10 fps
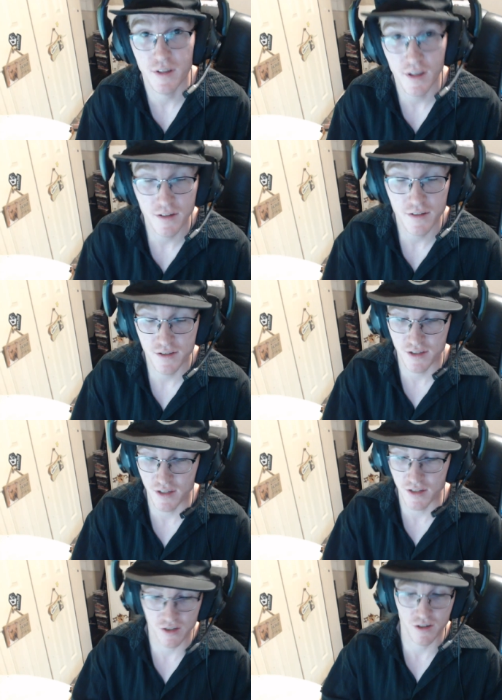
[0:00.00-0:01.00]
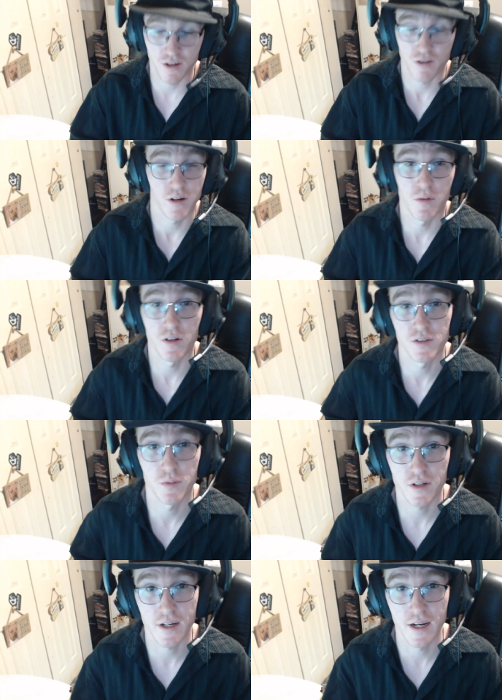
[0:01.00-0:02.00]
Mateus is just gonna create
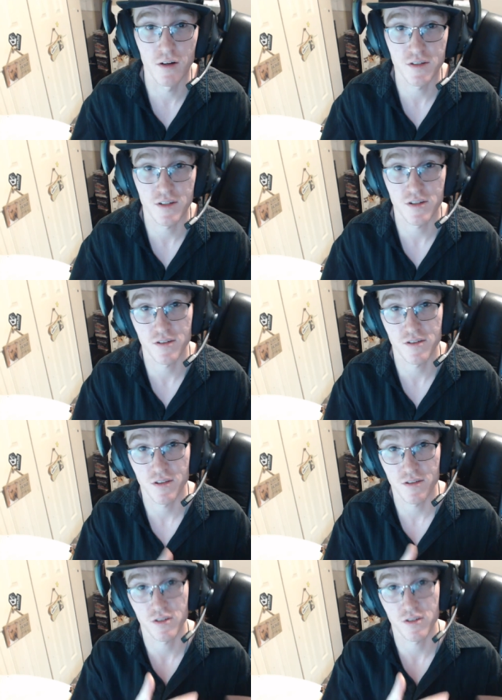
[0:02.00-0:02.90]
multiple accounts. As you can see in